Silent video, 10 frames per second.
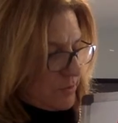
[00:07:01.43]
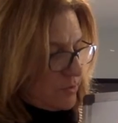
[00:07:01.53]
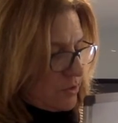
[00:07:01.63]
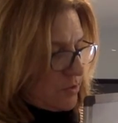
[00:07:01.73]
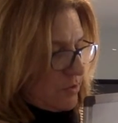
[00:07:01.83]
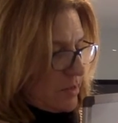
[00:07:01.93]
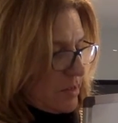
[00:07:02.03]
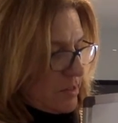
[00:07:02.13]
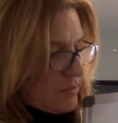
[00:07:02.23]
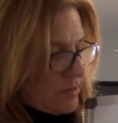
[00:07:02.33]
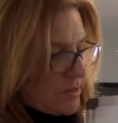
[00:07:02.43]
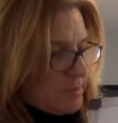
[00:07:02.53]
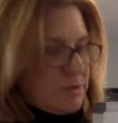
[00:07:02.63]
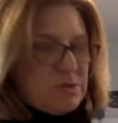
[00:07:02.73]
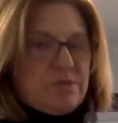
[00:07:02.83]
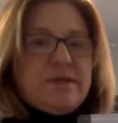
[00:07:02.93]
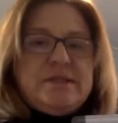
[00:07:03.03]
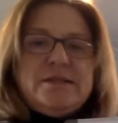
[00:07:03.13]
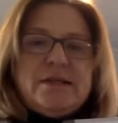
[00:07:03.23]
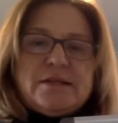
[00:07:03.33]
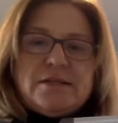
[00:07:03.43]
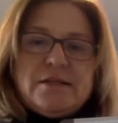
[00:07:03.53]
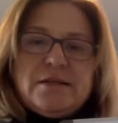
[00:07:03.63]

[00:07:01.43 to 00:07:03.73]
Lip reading: of 2, 3 times 2 is 6.